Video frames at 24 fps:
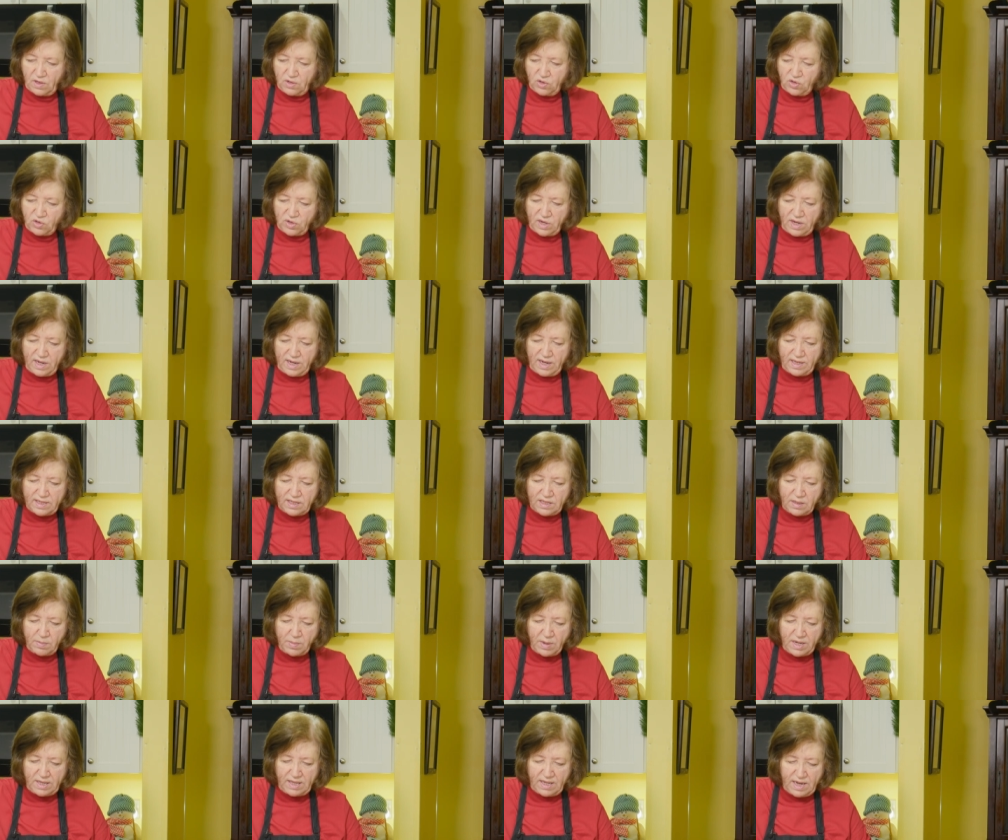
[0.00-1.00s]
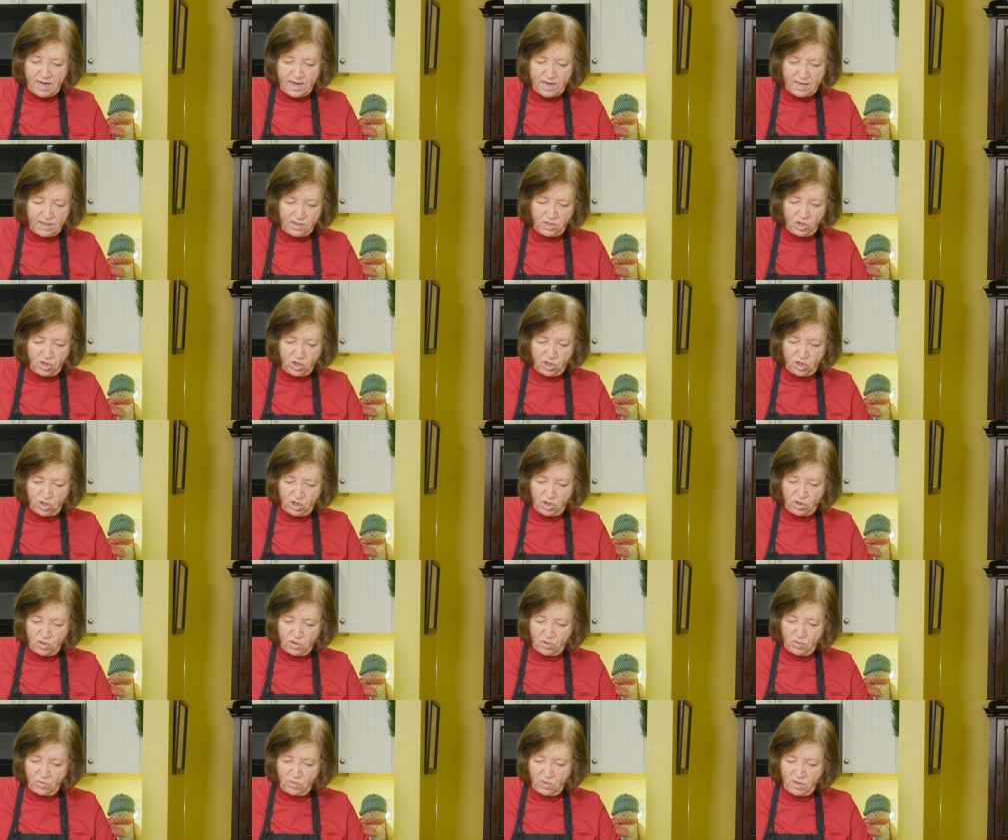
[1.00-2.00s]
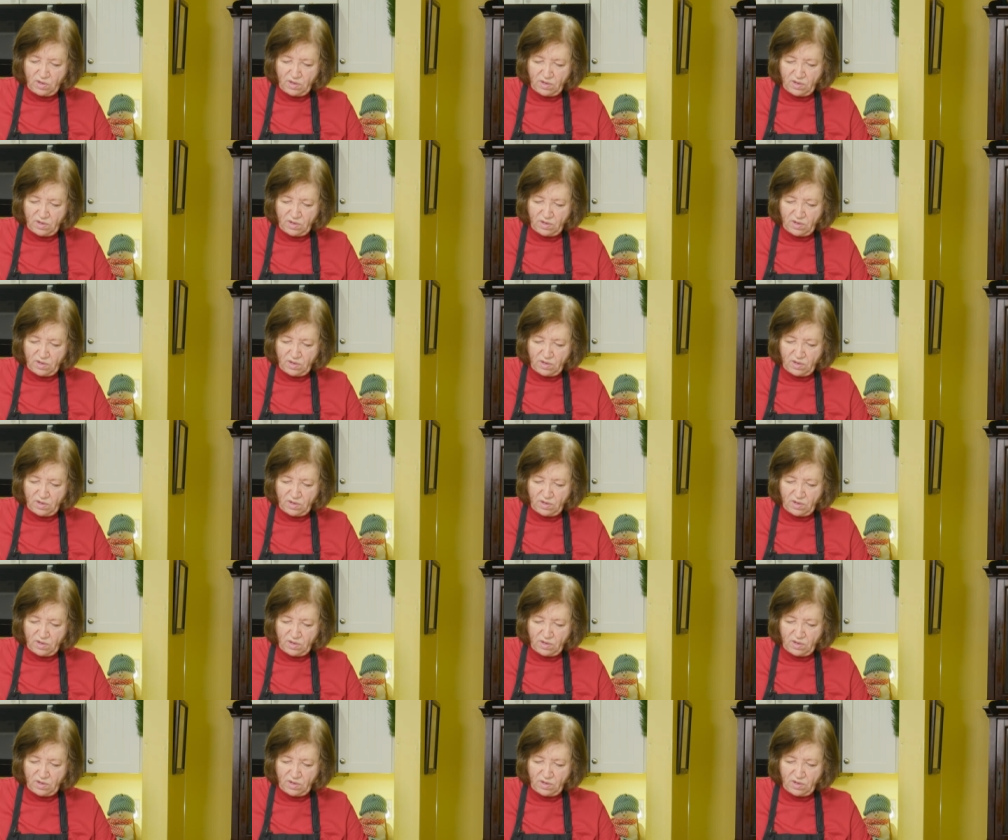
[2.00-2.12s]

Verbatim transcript: Trying to get some on the ends too.